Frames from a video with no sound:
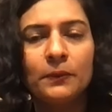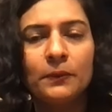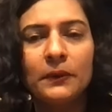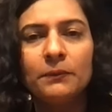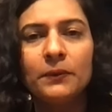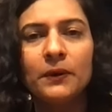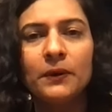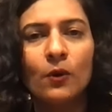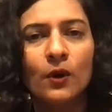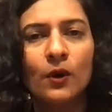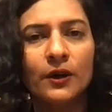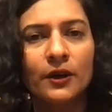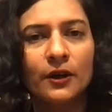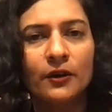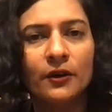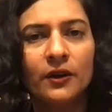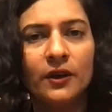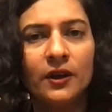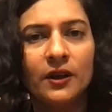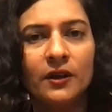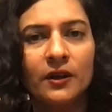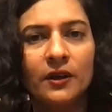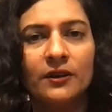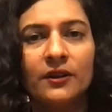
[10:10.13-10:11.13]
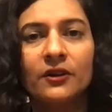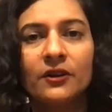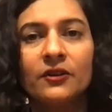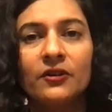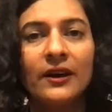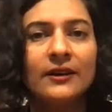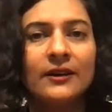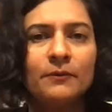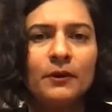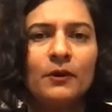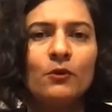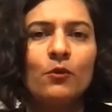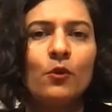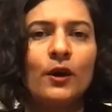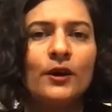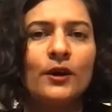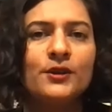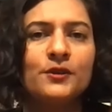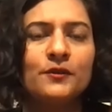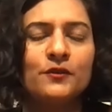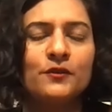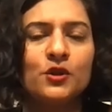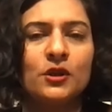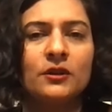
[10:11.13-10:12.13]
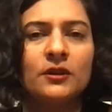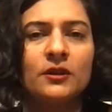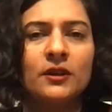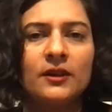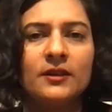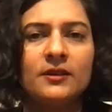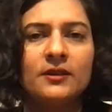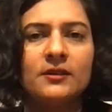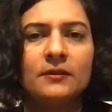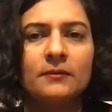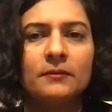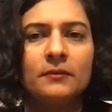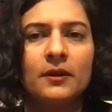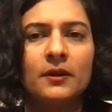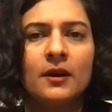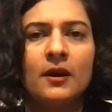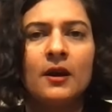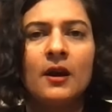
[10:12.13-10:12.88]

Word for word: people wanted to hear, the credible voice of journalism,